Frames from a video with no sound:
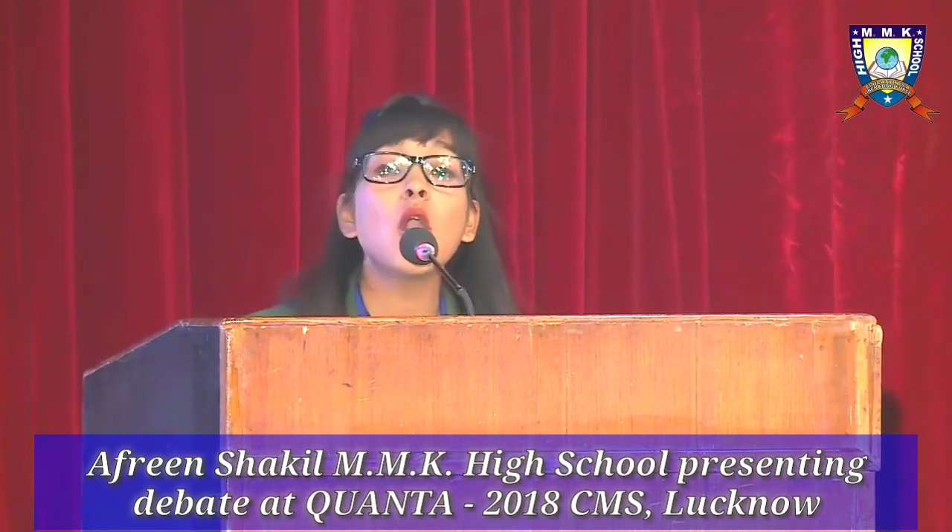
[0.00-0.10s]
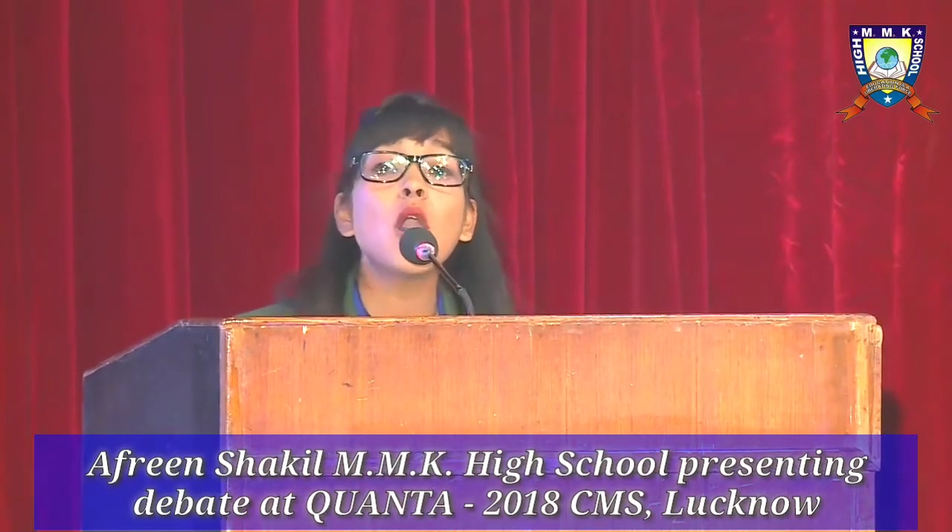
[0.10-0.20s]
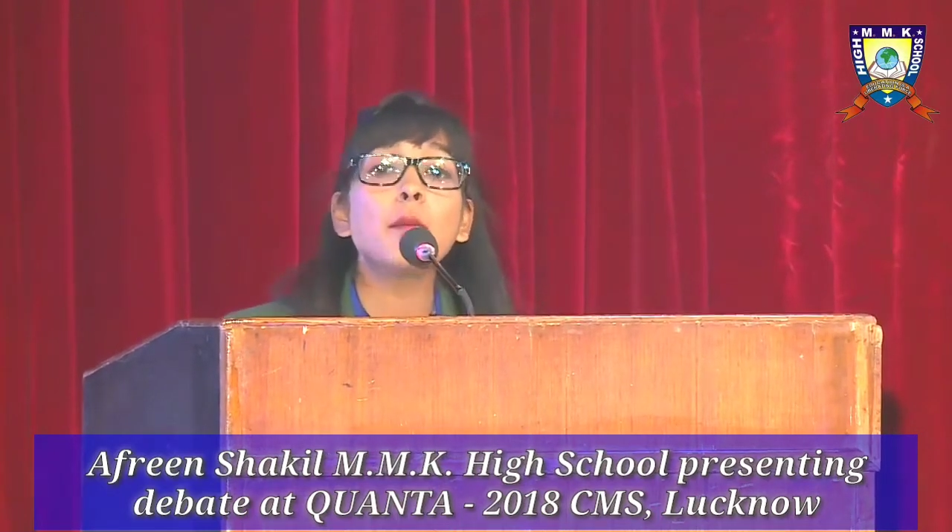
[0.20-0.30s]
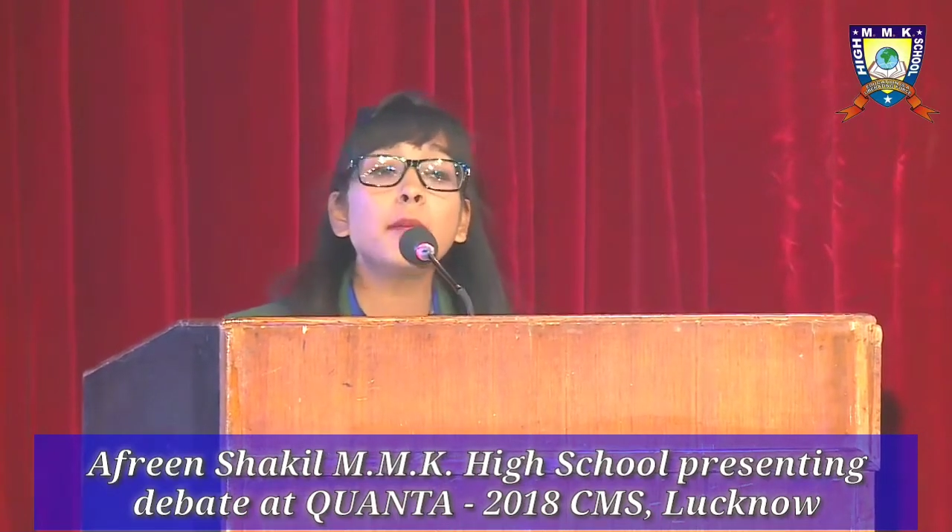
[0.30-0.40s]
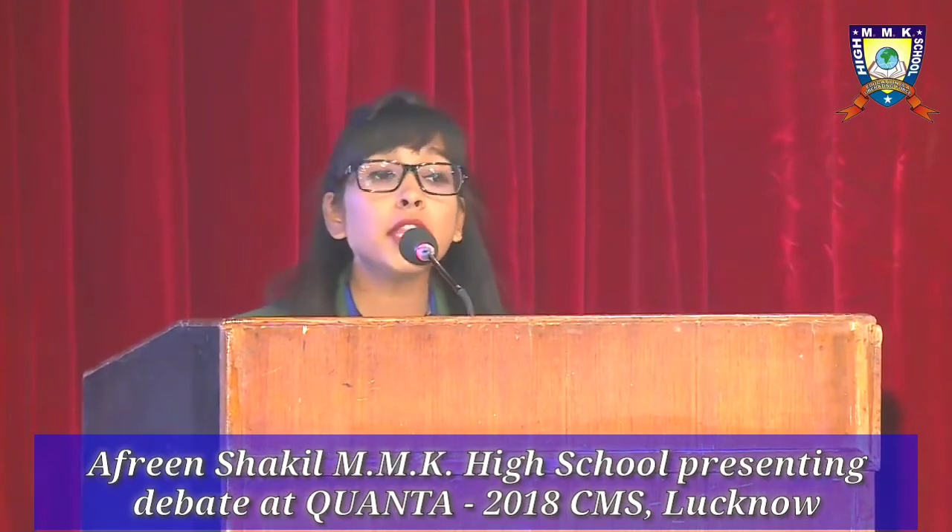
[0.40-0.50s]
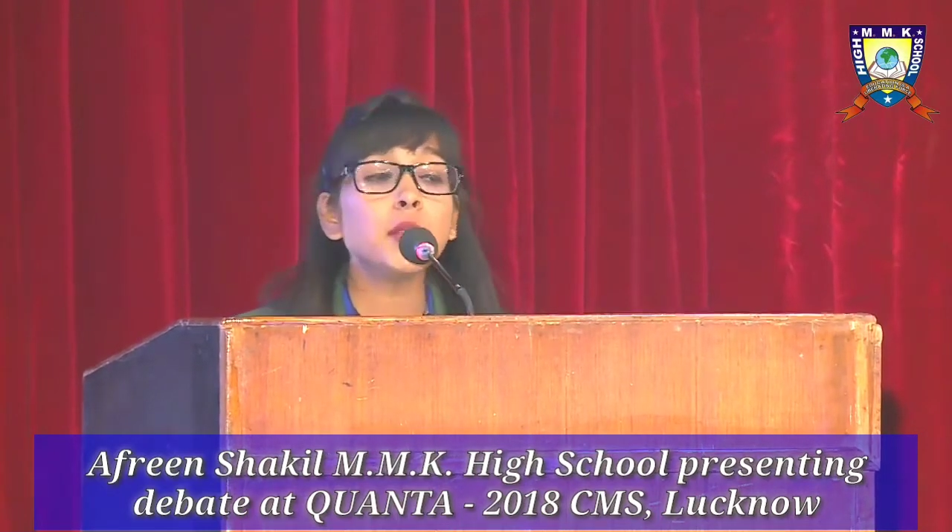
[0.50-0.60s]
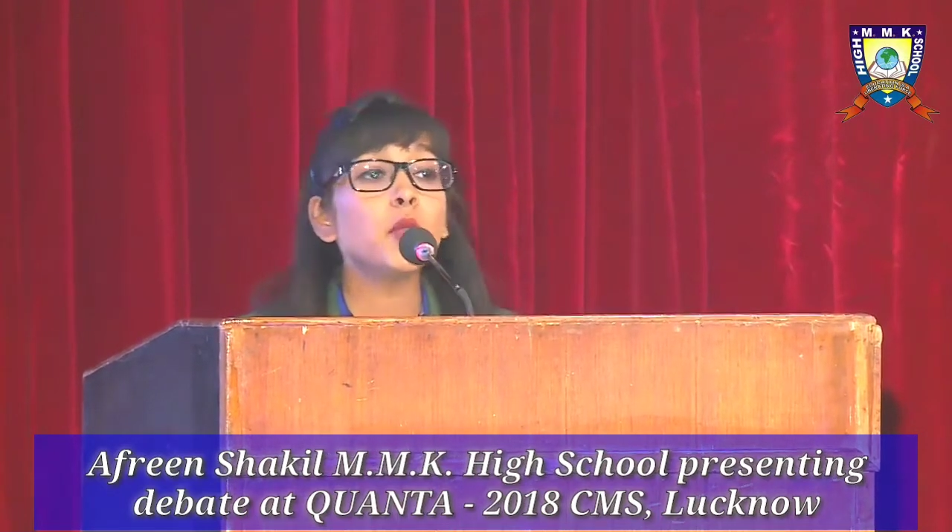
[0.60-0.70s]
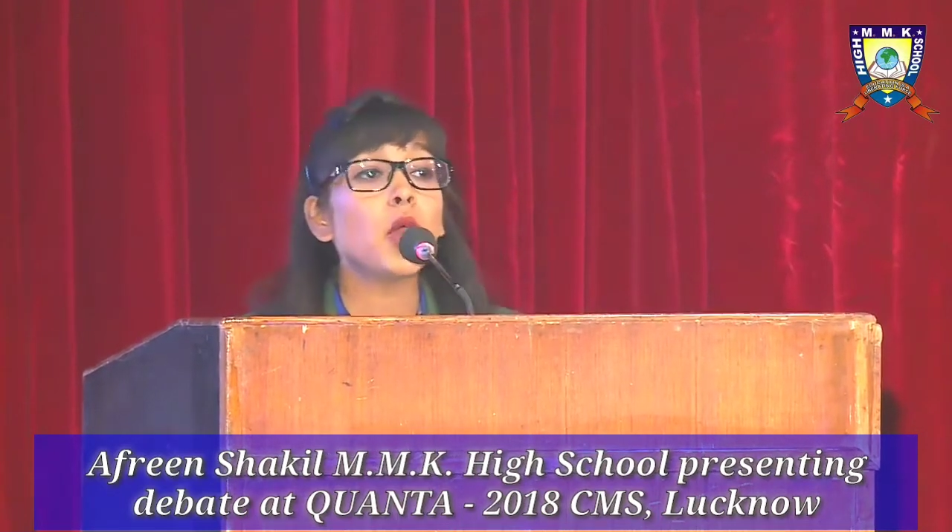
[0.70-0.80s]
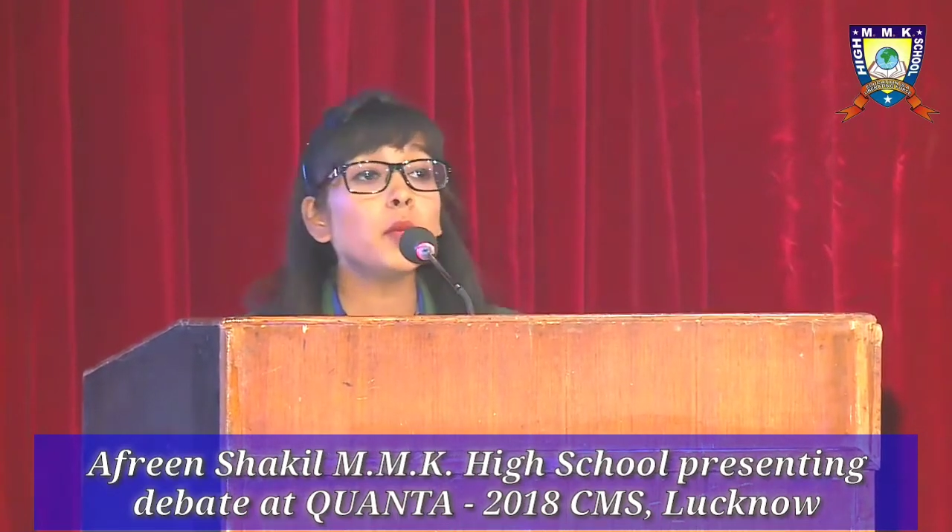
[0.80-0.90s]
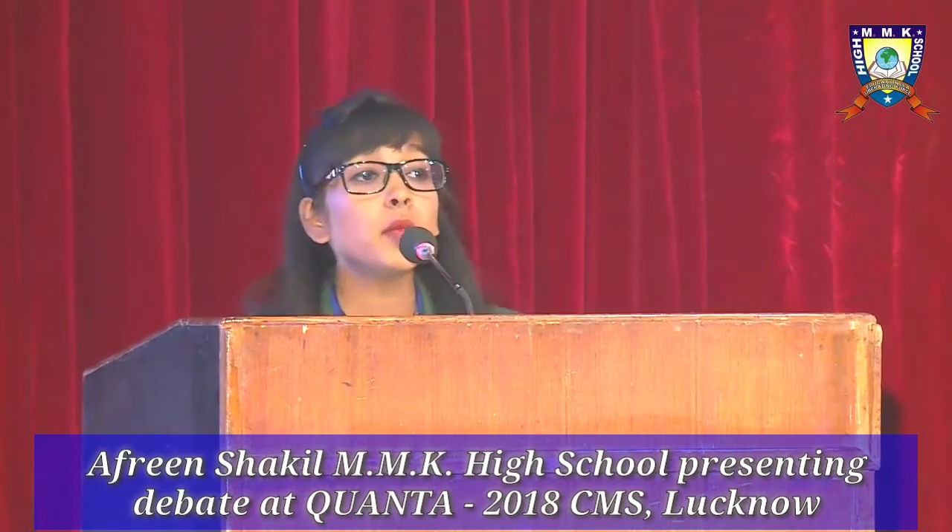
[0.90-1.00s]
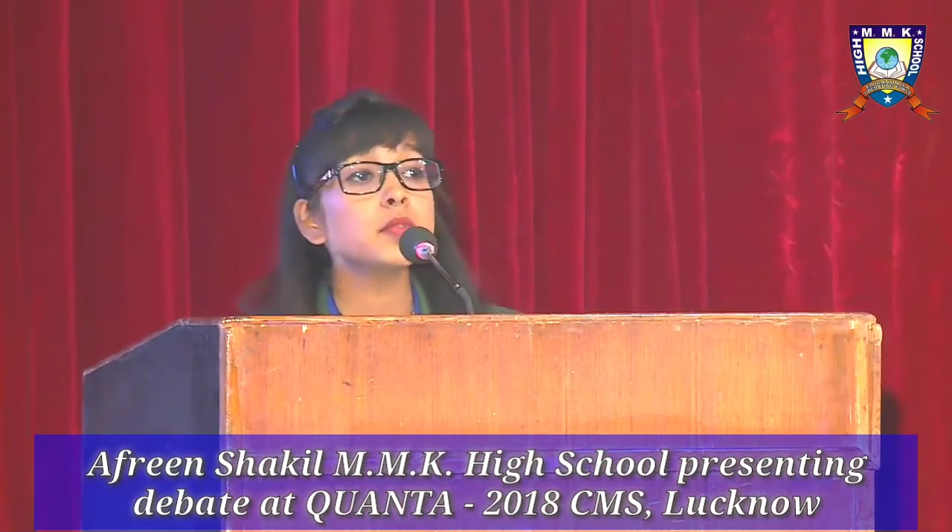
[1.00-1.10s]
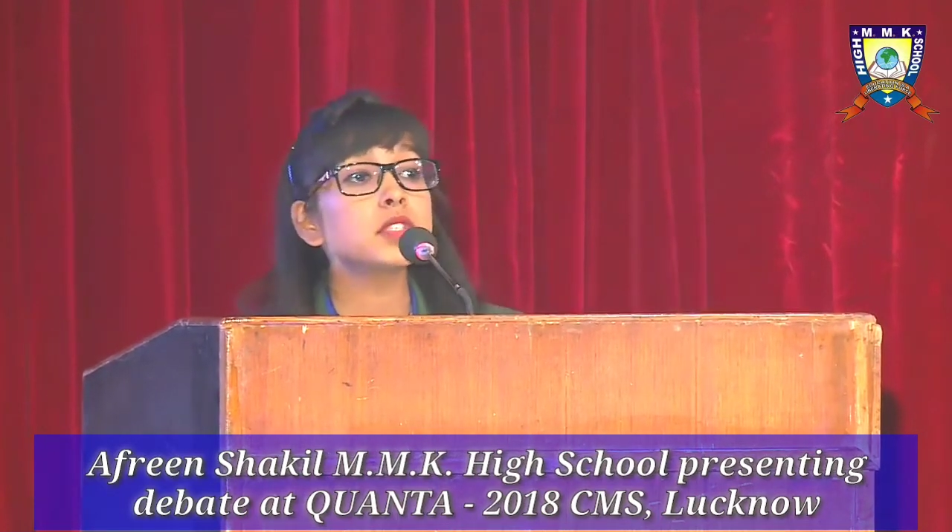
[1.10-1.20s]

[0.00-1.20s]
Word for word: many problems